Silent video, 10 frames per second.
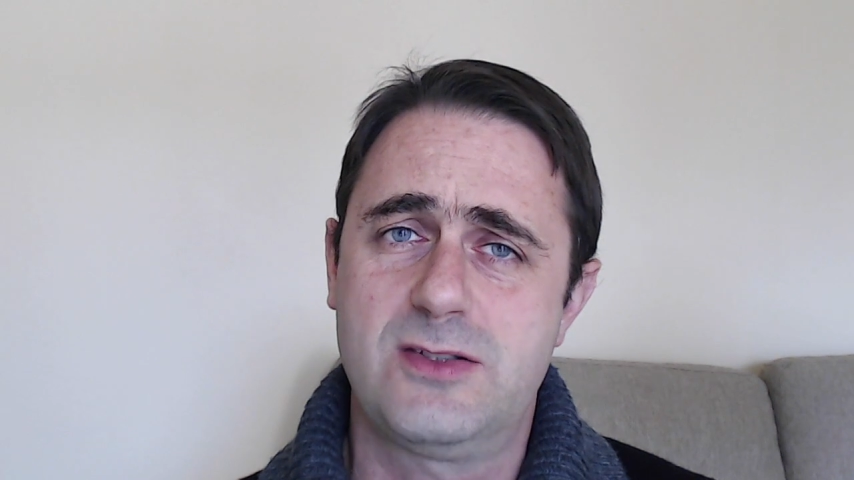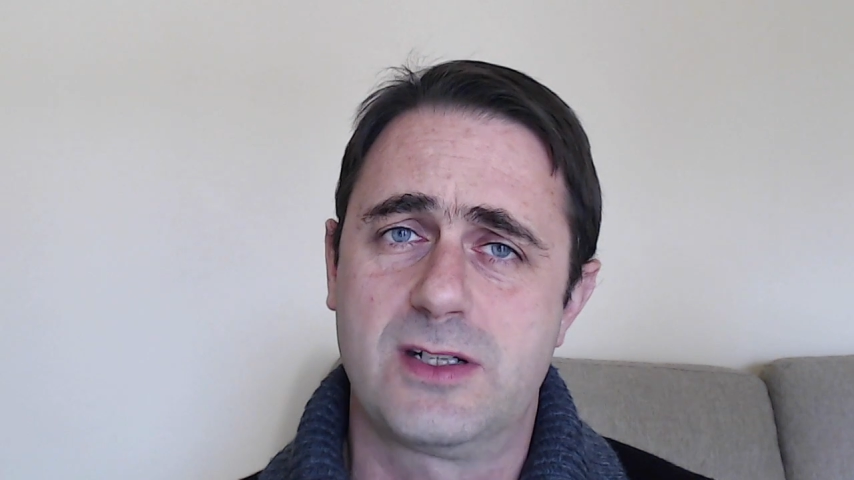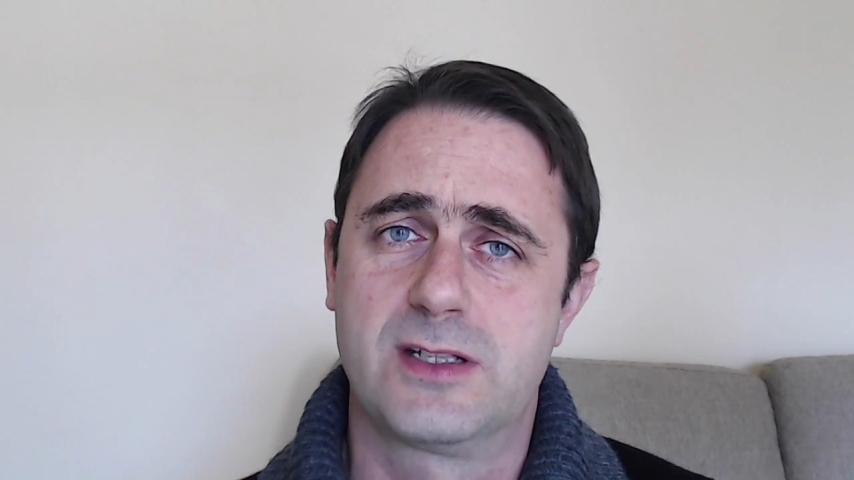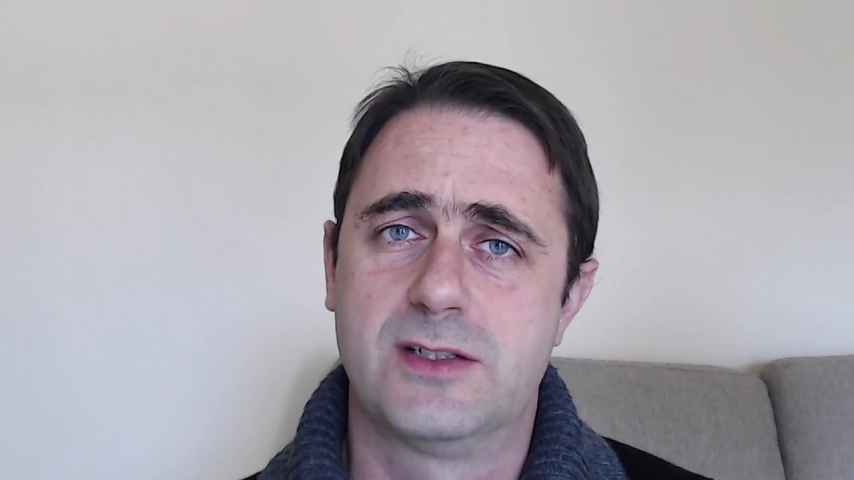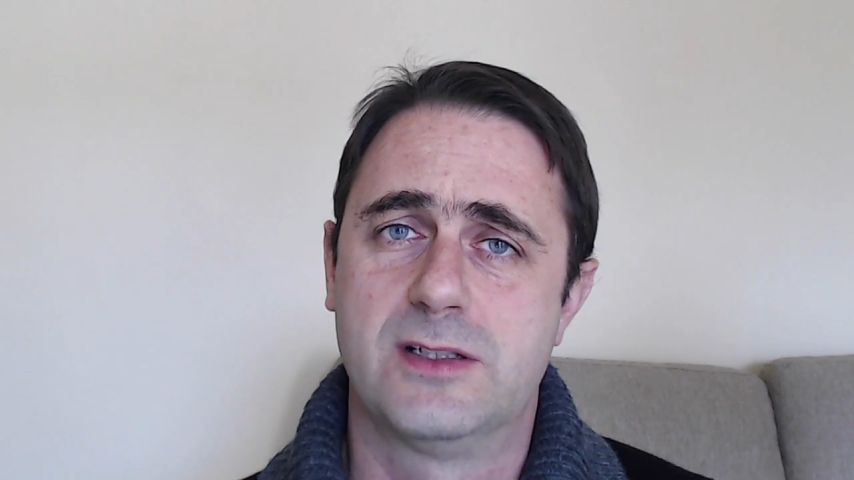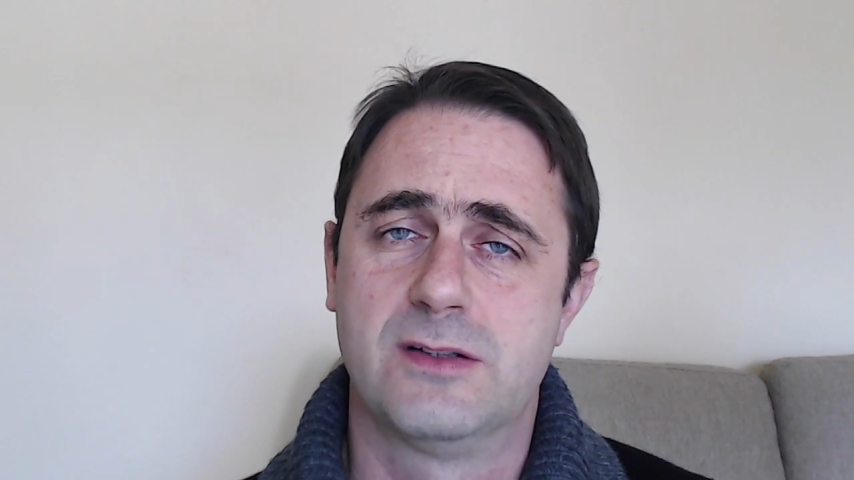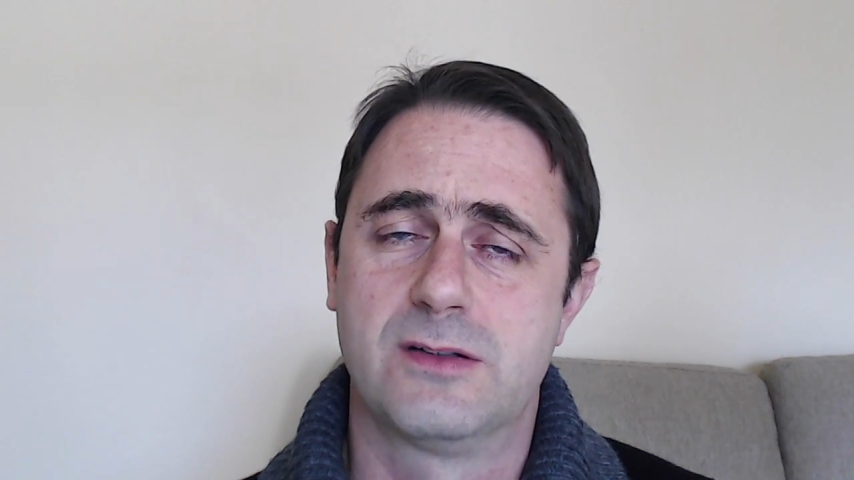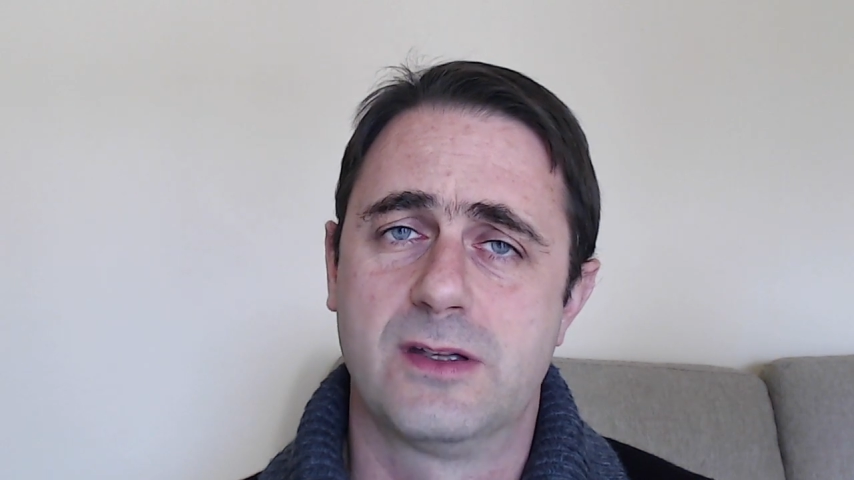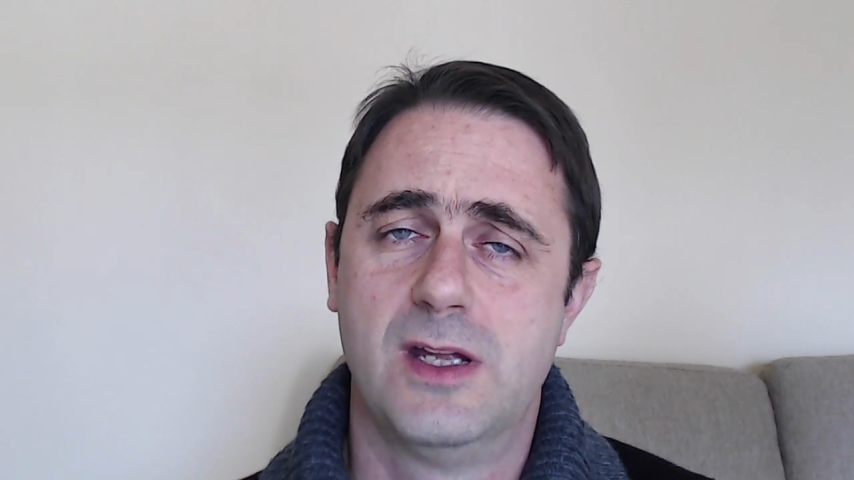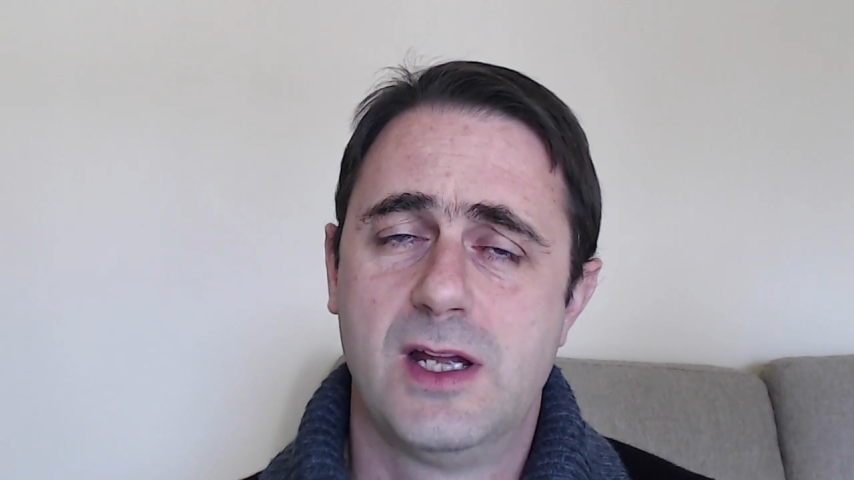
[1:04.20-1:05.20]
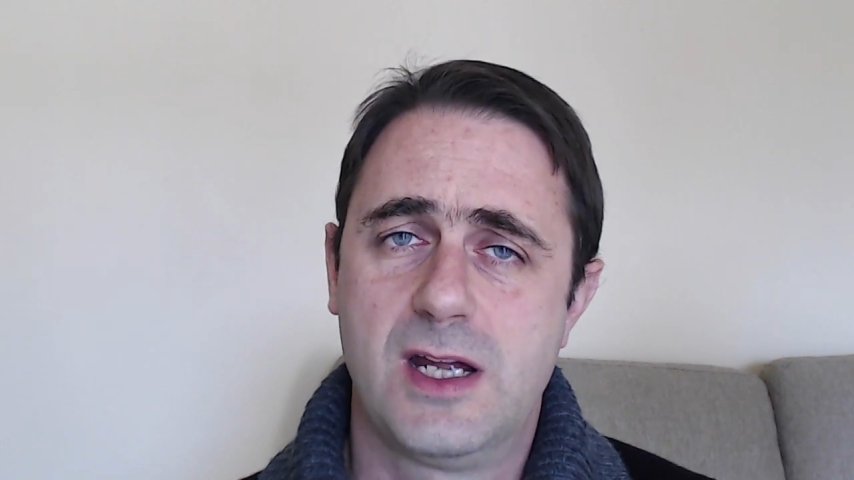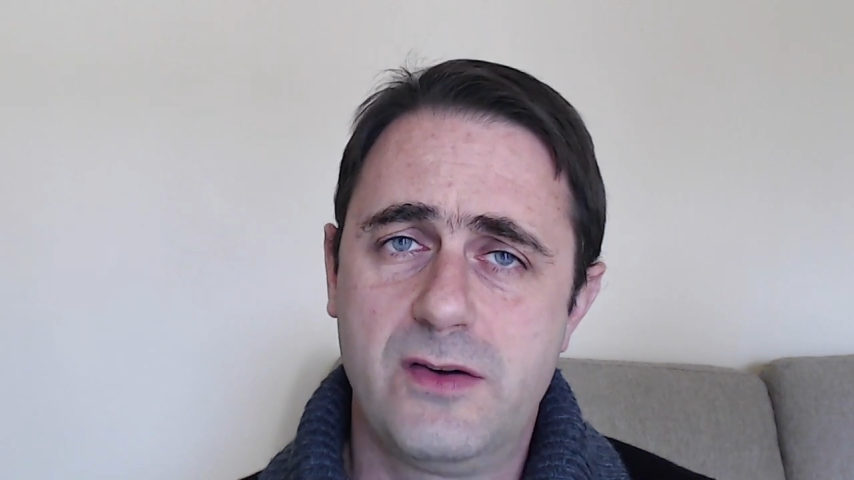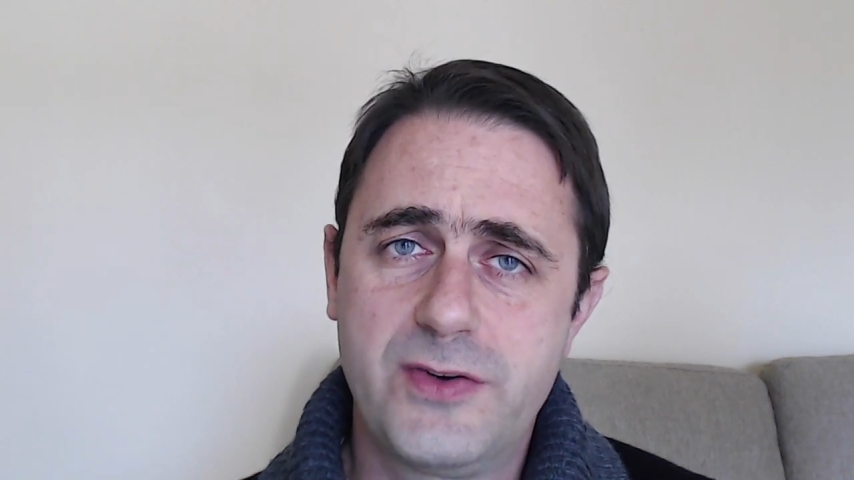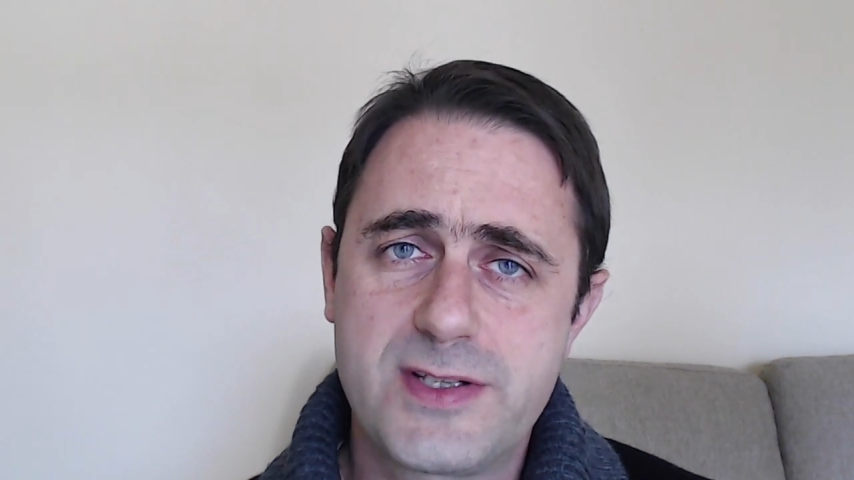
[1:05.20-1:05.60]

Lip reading: together on every